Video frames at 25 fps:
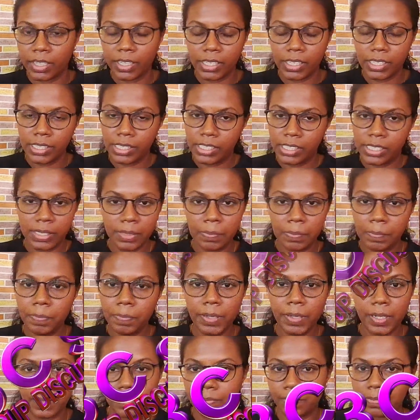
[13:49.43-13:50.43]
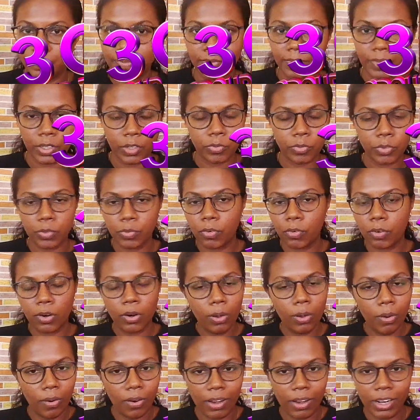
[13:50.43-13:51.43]
It's simple. If you
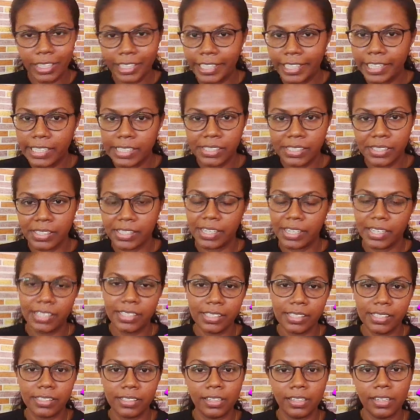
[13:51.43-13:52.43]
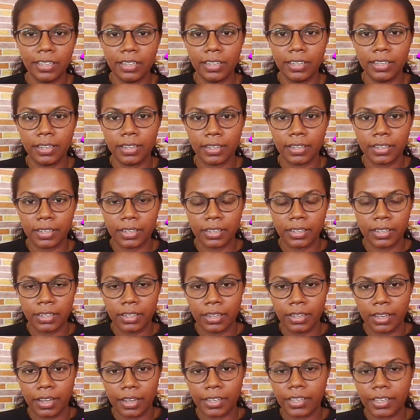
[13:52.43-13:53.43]
follow all these things,
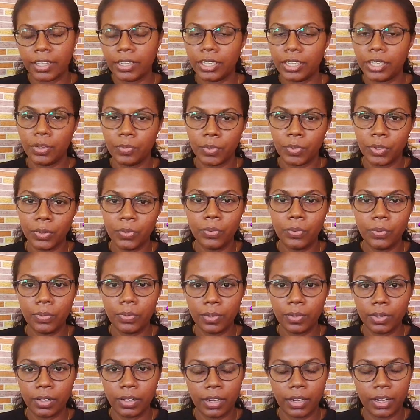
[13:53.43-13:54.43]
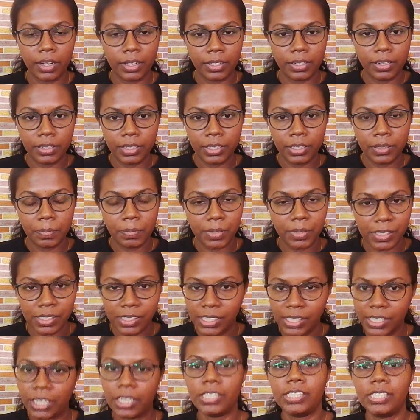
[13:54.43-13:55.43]
I can give you
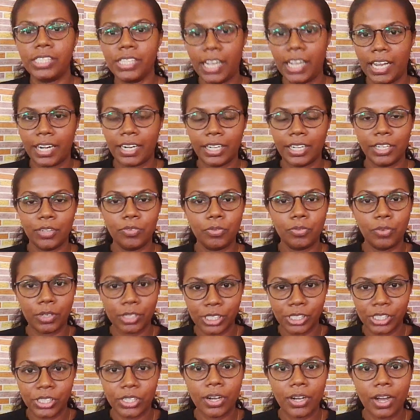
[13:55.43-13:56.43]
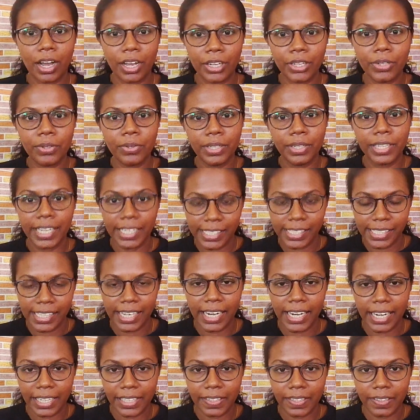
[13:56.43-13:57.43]
100% guarantee for sure you will get
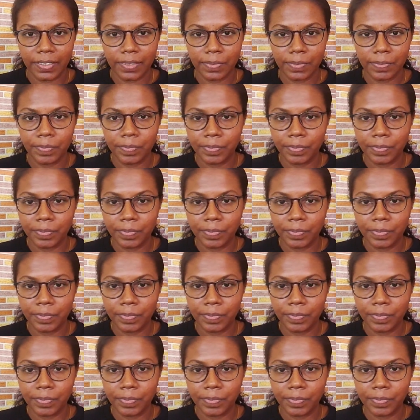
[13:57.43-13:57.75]
selected.